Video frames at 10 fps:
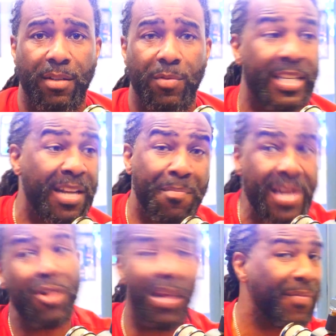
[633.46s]
Was in the
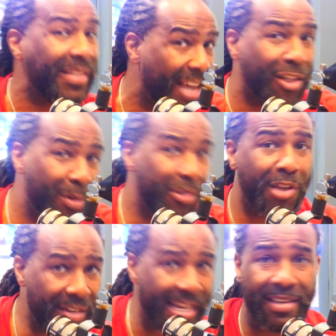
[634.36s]
middle of a sexual
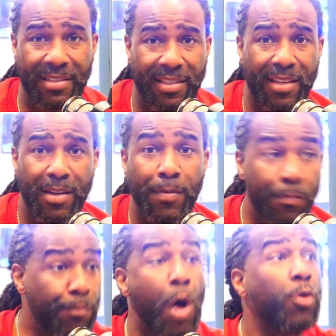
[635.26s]
assault case.
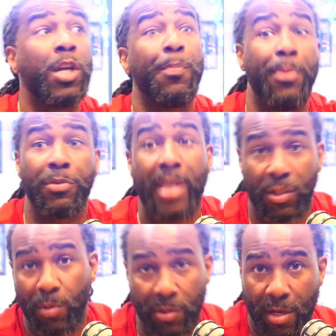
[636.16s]
Multiple
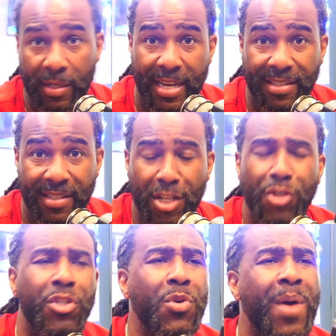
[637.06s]
sexual assault cases.
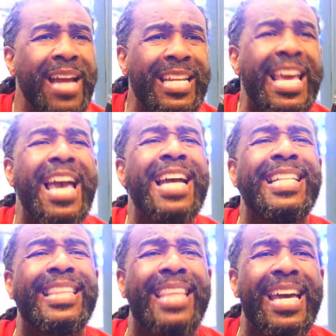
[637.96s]

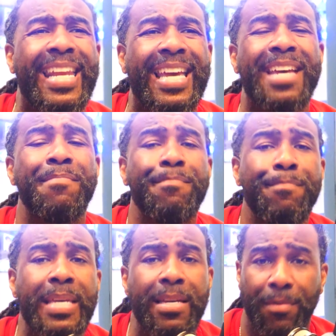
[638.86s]
$230
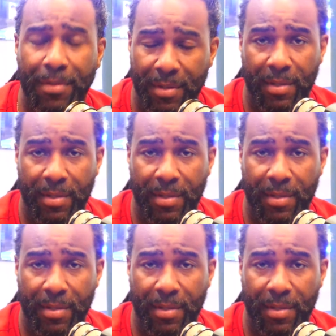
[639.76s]
million.